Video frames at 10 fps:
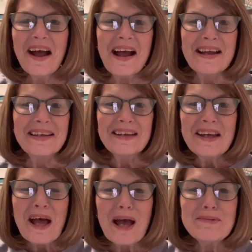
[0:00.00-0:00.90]
Hi,
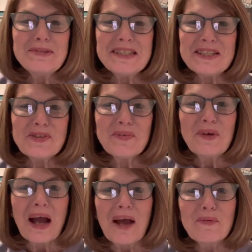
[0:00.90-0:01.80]
I'm Deidre
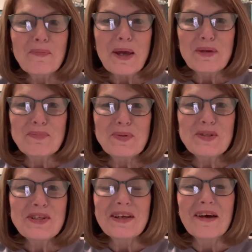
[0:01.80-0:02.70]
Wright with Pampered
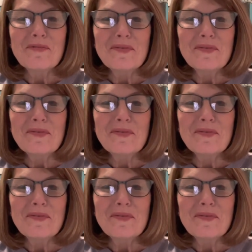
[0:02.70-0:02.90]
Chef,